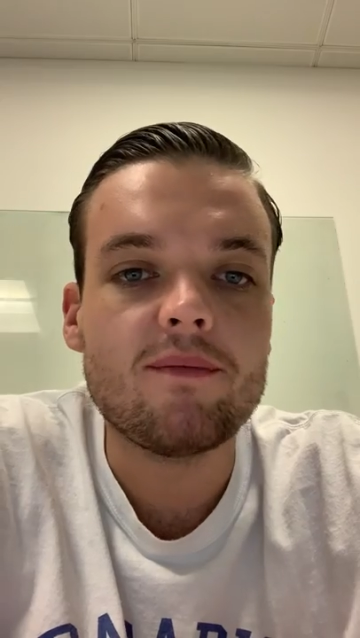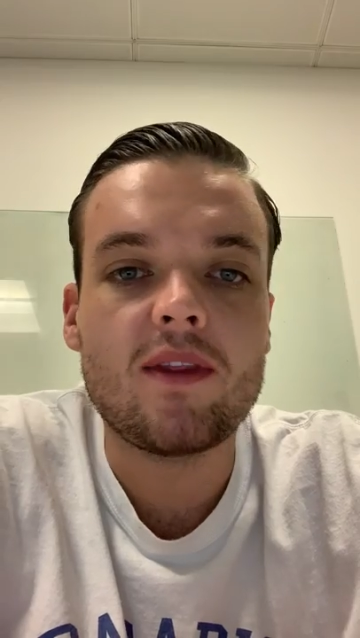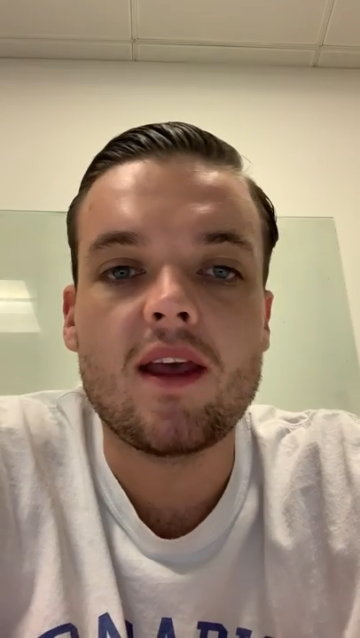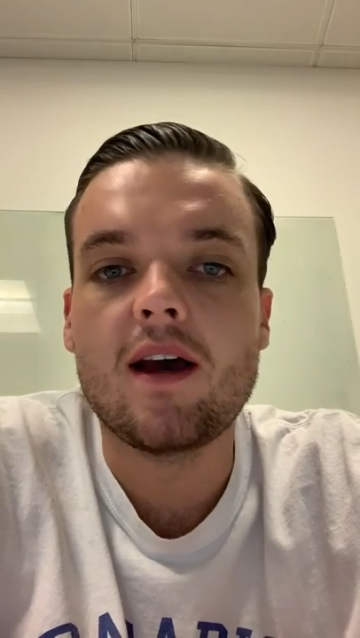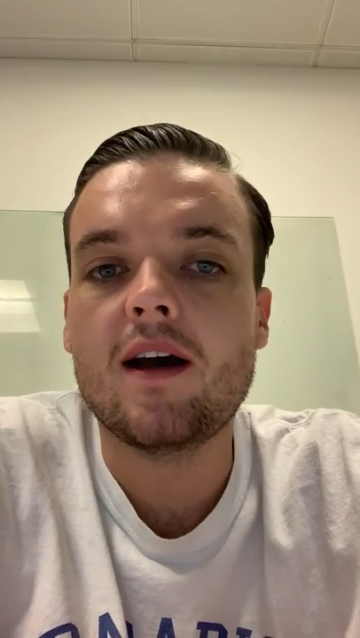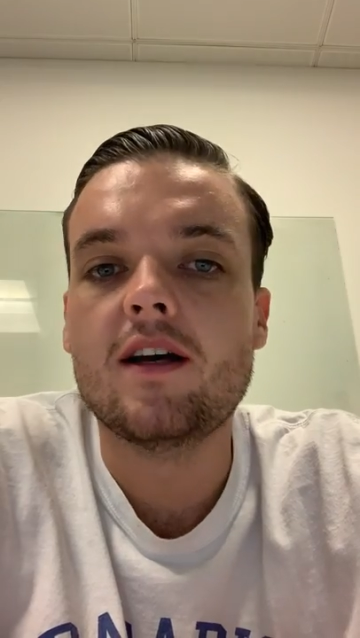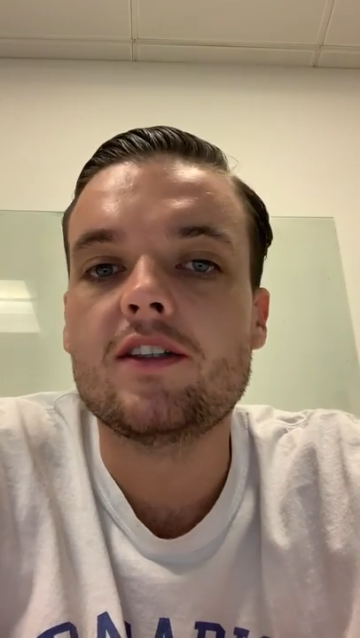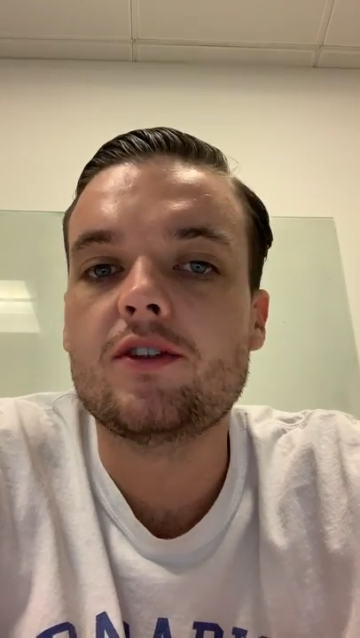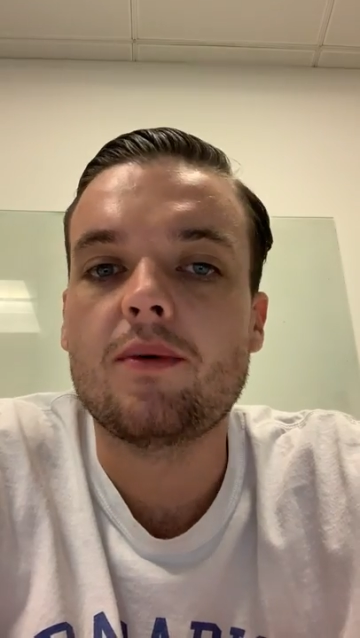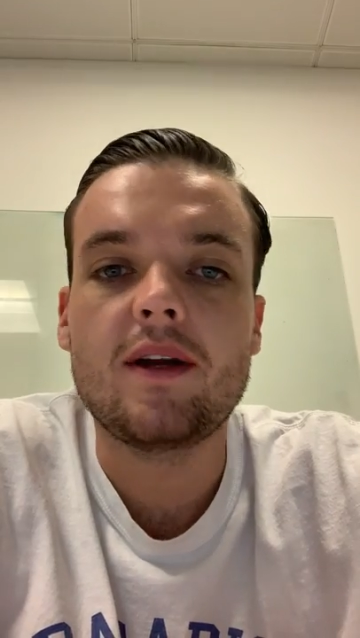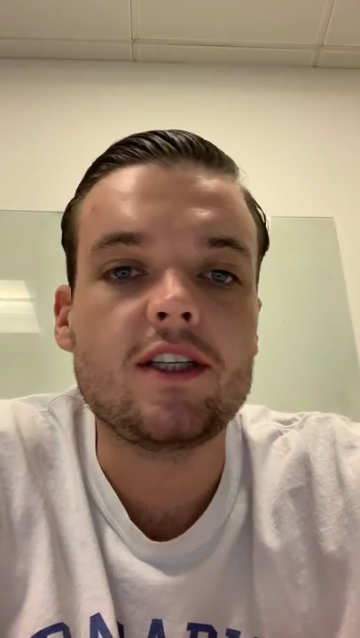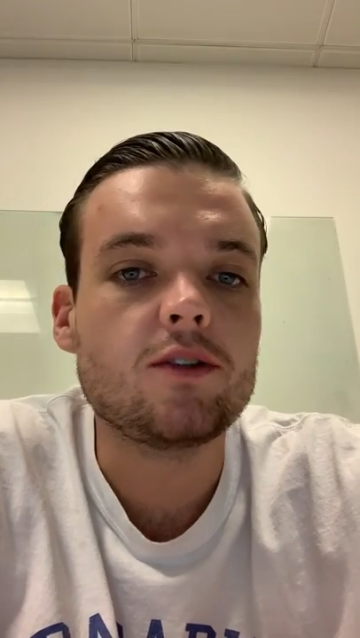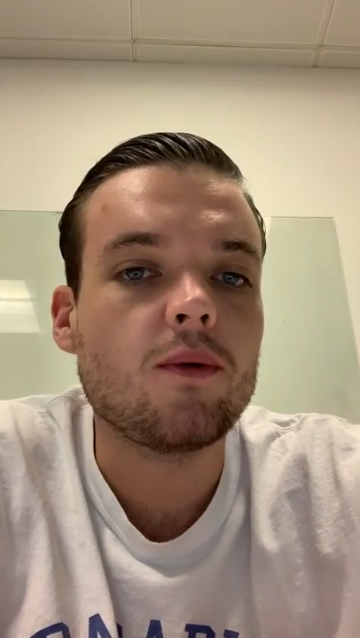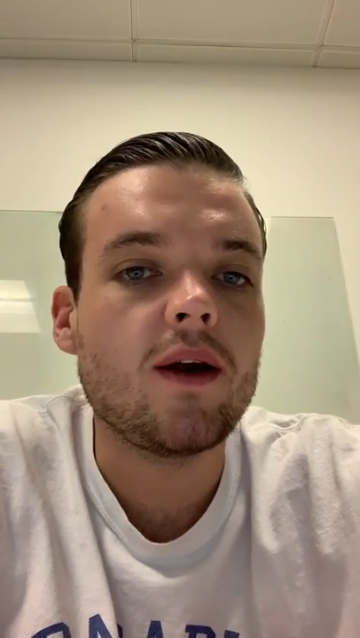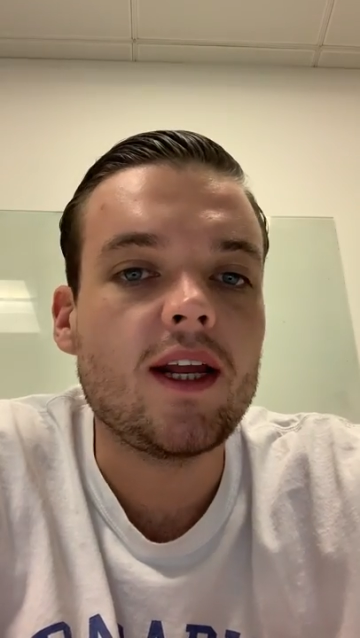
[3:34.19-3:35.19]
Uh,
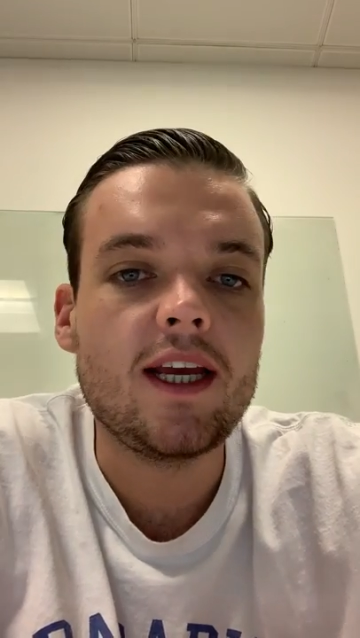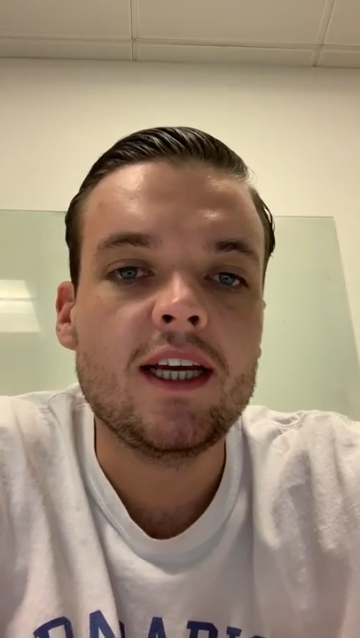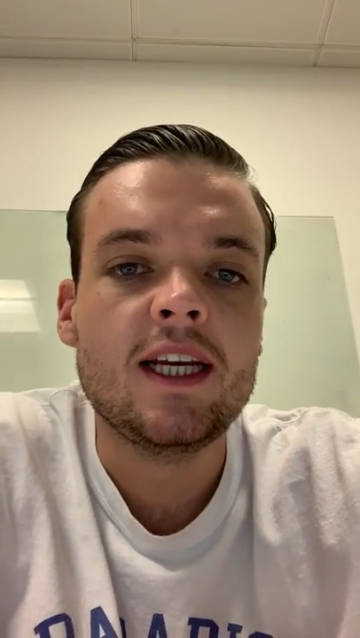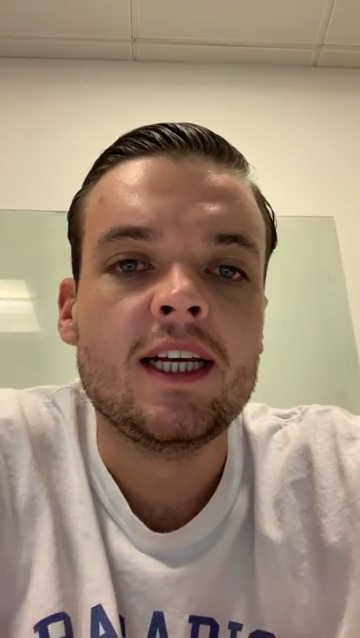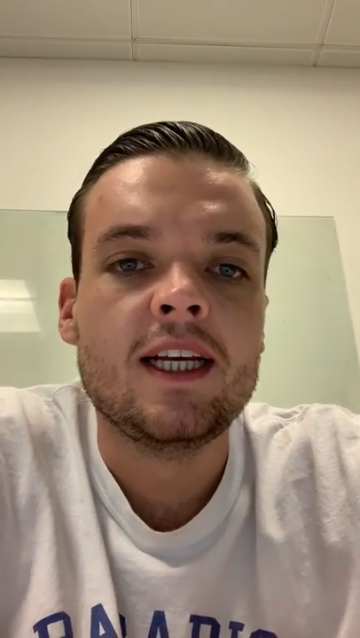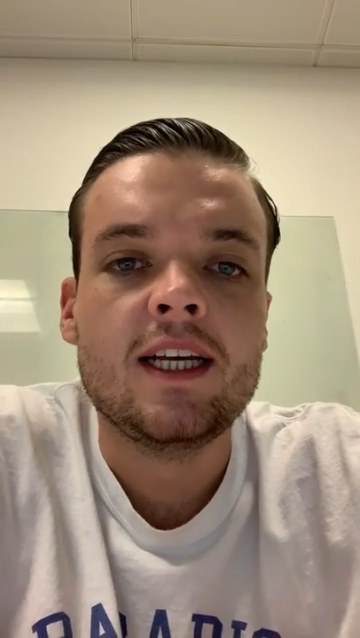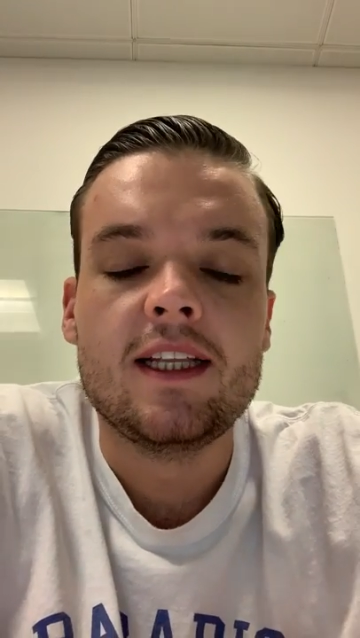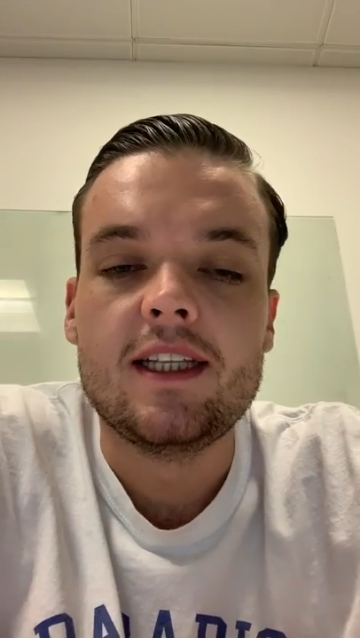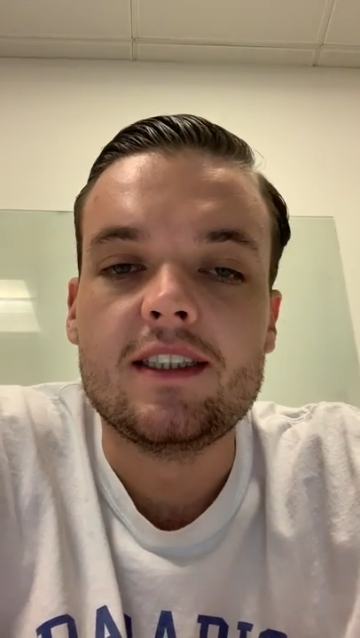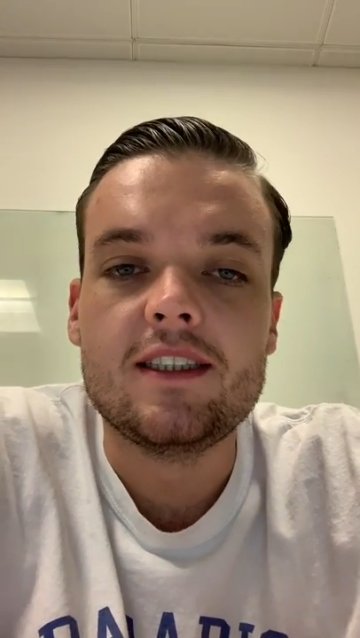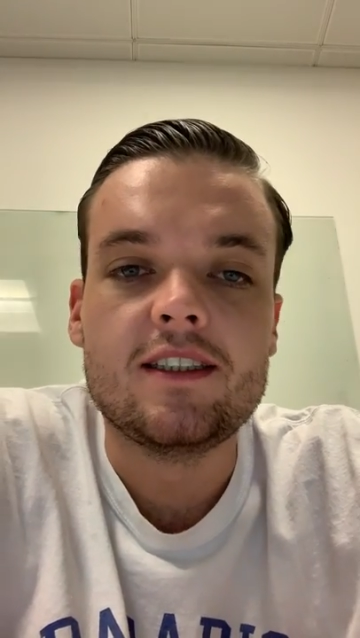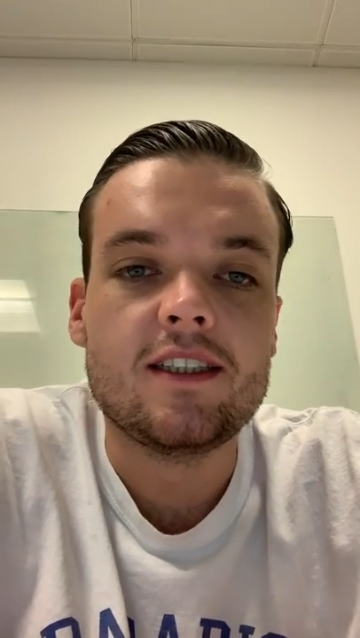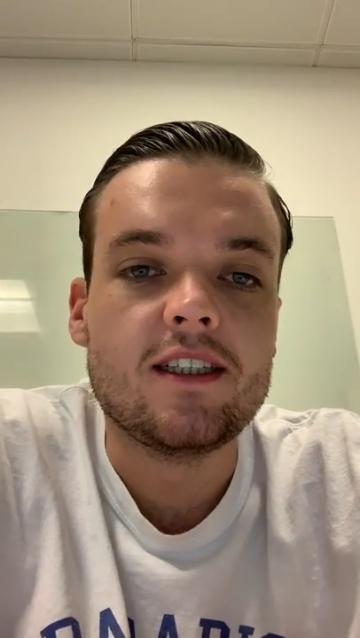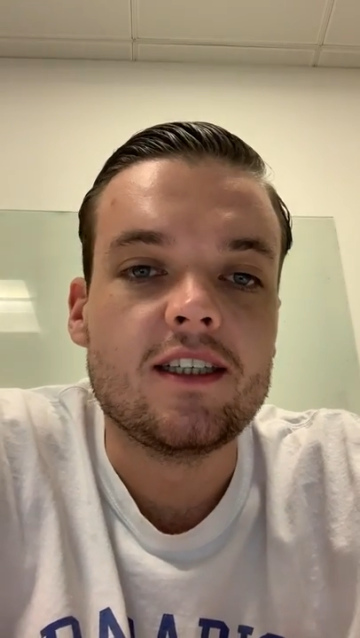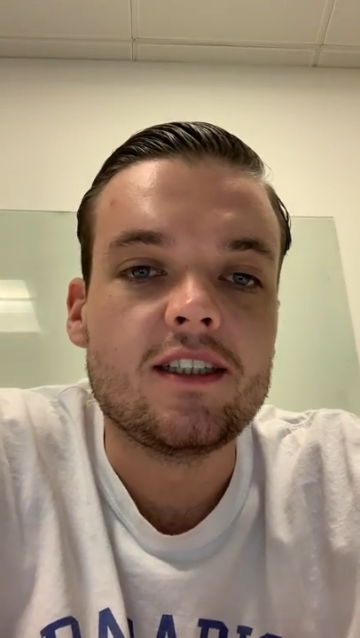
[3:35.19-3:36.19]
2020, this is a